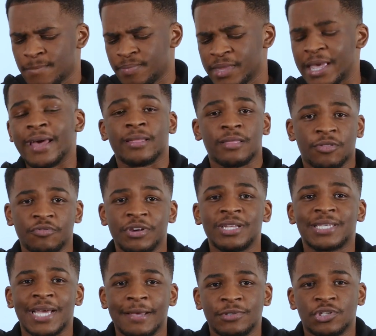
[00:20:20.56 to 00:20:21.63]
Yeah, 3
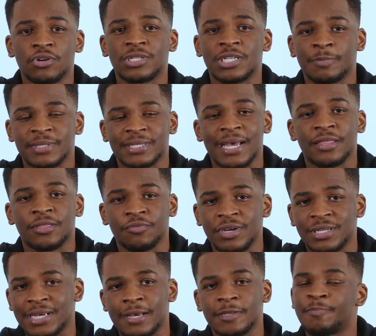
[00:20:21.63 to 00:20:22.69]
times. Jose's been sacked 3
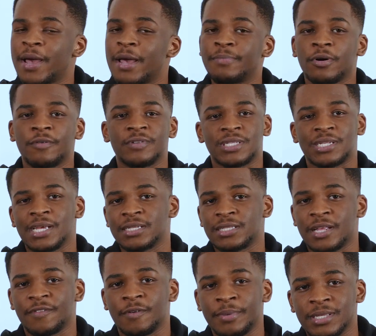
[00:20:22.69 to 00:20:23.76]
times. Pep obviously has
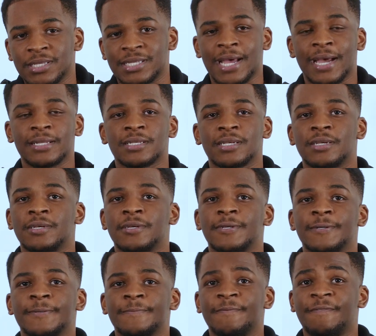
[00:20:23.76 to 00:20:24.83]
never been sacked.
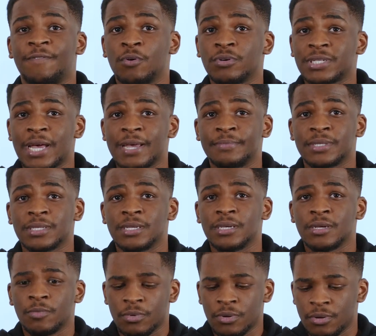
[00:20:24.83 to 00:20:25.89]
4 times.
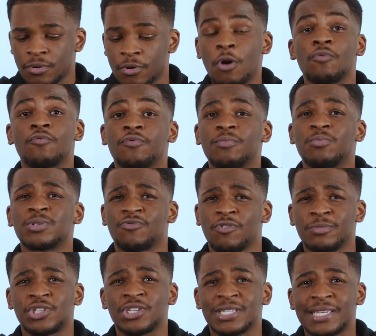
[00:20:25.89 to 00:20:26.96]
Oh, was Real
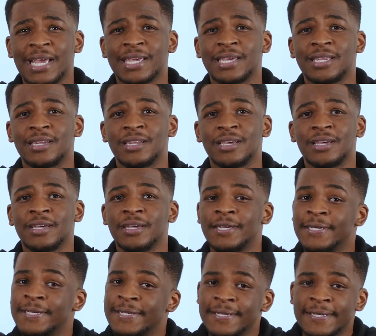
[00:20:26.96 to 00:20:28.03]
Madrid a sacking?
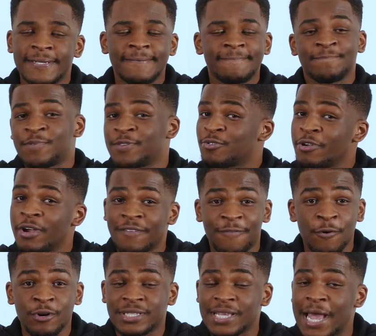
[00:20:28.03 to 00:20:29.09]
3 or
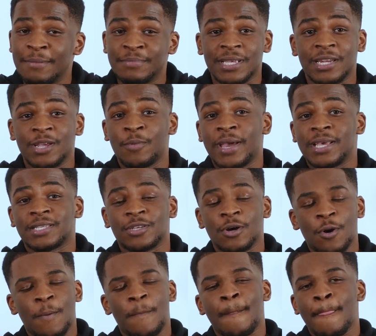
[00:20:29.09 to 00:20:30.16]
4 times anyway.
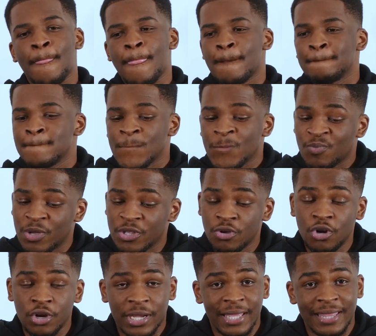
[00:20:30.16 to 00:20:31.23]
So when you
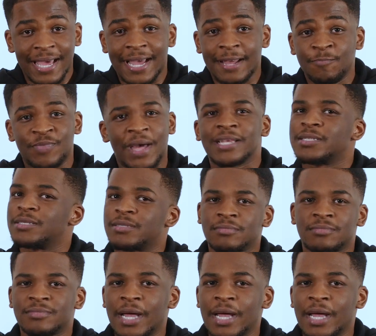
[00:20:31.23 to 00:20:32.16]
look at that, that's